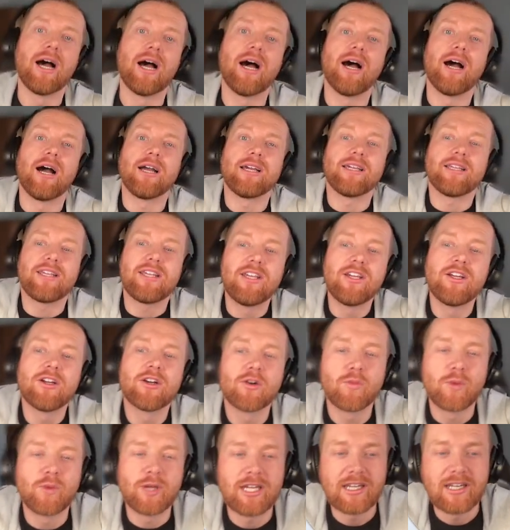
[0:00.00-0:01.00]
Here
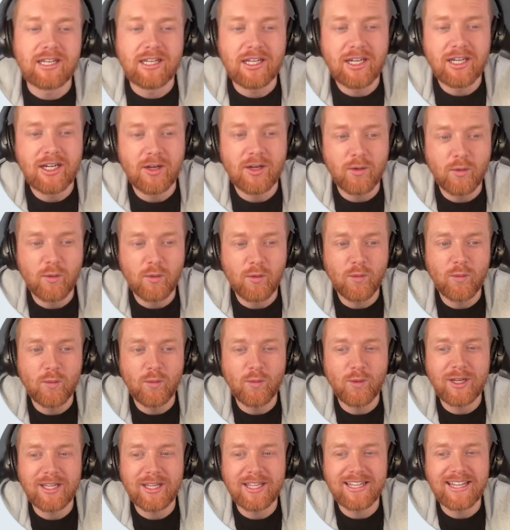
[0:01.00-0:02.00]
we can
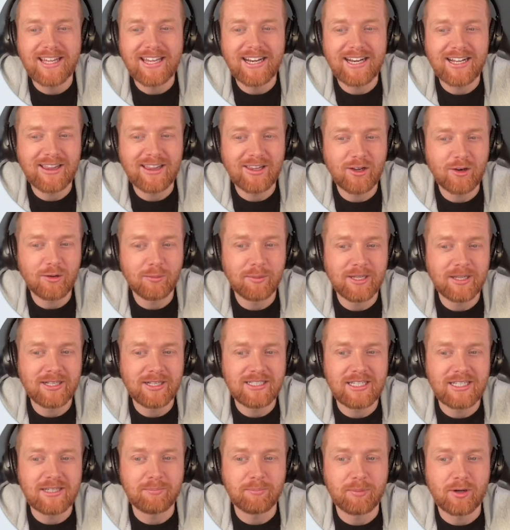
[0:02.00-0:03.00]
get a little bit
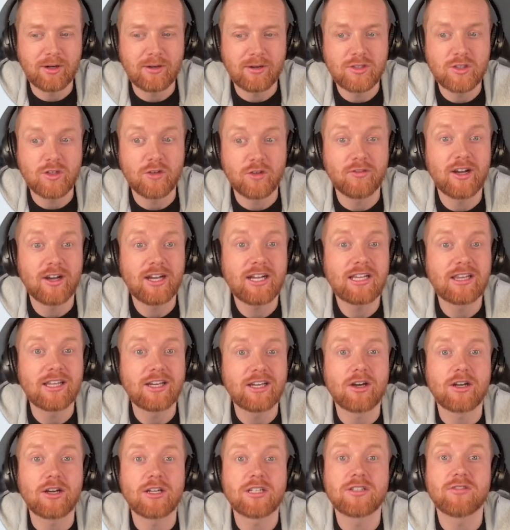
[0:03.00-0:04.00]
deeper. So if I
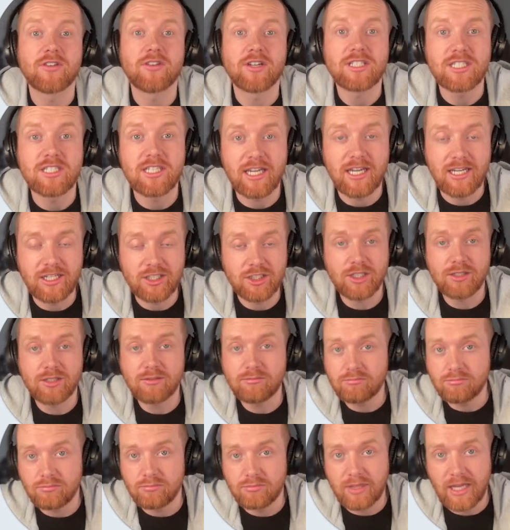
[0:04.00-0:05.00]
click on asphyxiation,
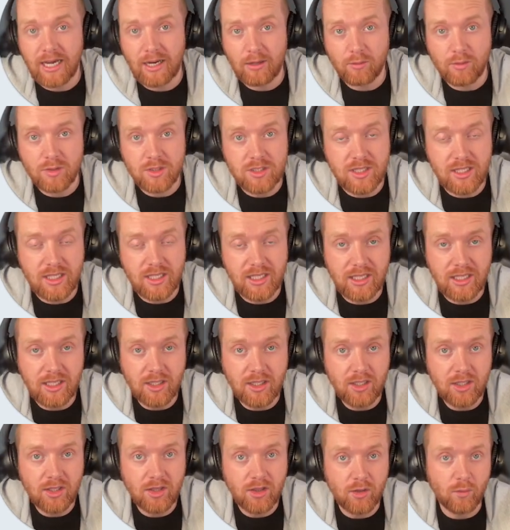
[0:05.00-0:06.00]
that was
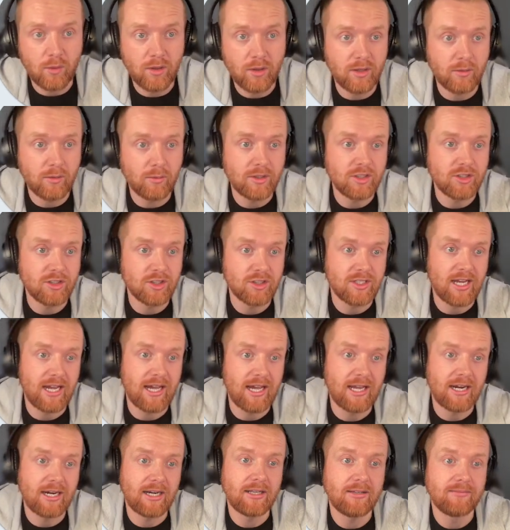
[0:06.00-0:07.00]
the one that we just
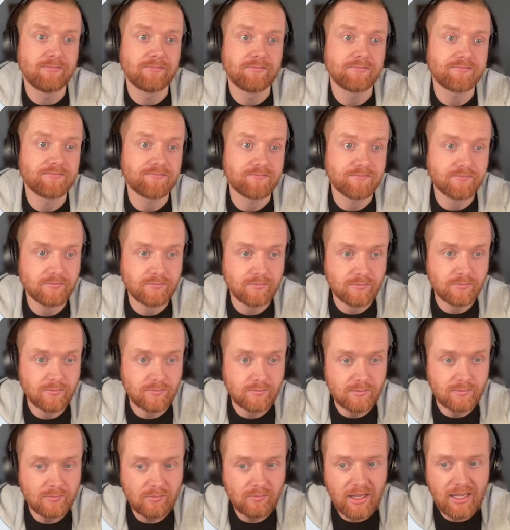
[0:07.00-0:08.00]
added,
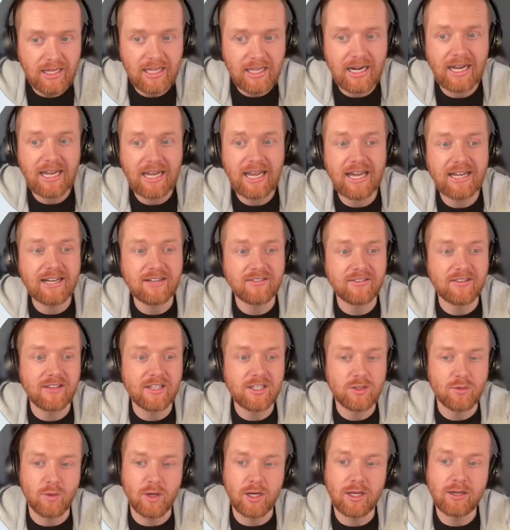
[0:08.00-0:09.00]
and I edit
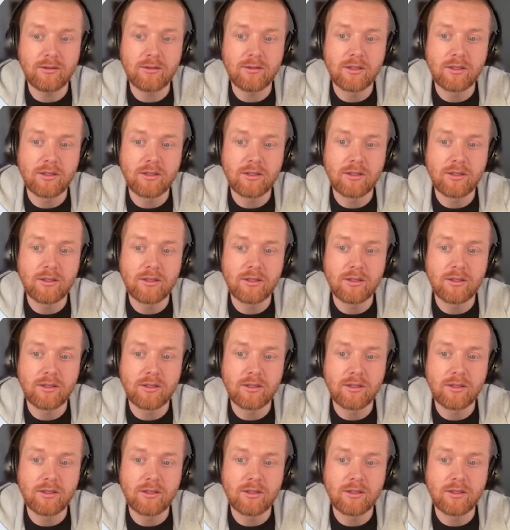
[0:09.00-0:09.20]
this one,